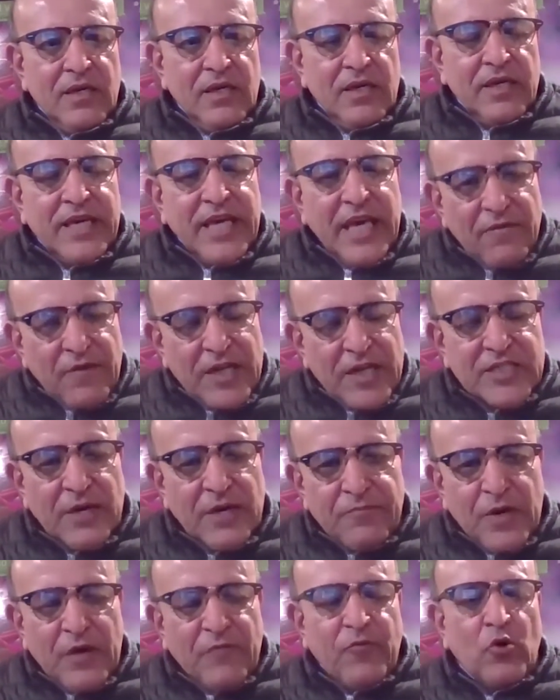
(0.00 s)
give us the
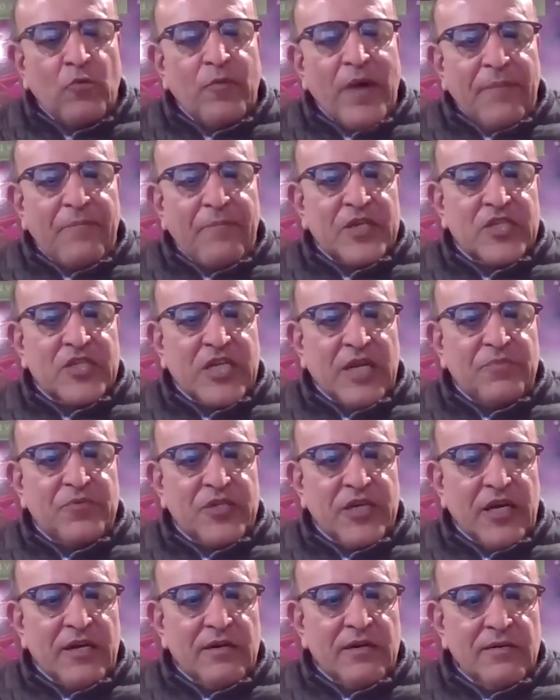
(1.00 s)
Praful by
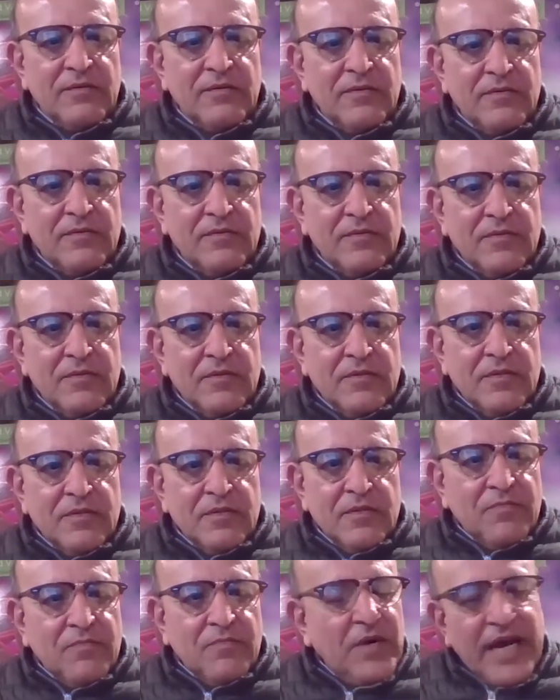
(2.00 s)
prescription,
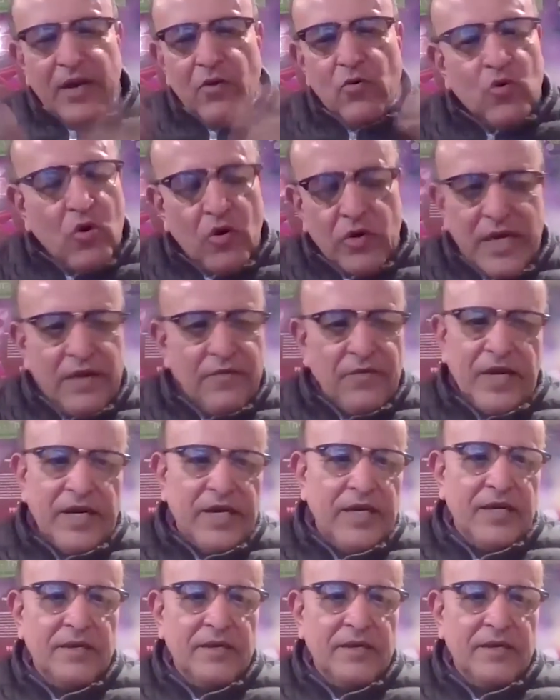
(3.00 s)
but I do not have any.